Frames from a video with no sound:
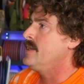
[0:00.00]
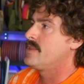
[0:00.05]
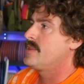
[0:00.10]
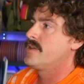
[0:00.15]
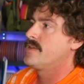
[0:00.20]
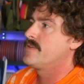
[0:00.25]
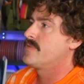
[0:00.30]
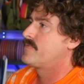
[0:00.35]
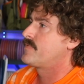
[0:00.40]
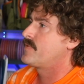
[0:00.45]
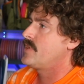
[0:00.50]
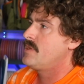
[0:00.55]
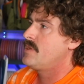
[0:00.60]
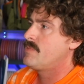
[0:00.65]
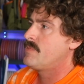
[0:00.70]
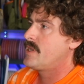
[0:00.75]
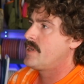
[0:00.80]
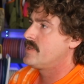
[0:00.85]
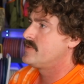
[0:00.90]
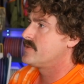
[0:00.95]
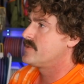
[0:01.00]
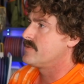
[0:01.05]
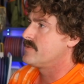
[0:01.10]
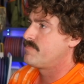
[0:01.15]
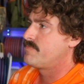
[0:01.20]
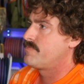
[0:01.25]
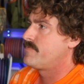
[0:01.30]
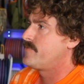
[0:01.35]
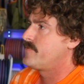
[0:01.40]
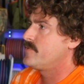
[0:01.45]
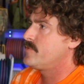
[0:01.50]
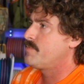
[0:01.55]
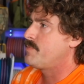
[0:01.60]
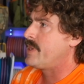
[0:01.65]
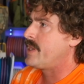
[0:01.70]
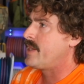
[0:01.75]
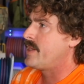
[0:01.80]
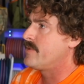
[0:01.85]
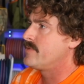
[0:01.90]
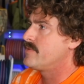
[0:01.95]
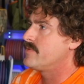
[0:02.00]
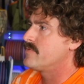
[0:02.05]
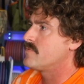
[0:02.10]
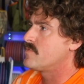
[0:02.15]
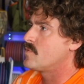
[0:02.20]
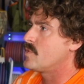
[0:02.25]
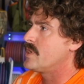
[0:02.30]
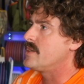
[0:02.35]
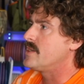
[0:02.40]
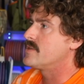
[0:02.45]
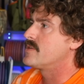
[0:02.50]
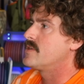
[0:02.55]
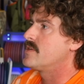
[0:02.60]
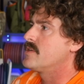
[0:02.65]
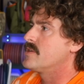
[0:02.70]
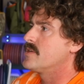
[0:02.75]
The frame adds a full pound of weight,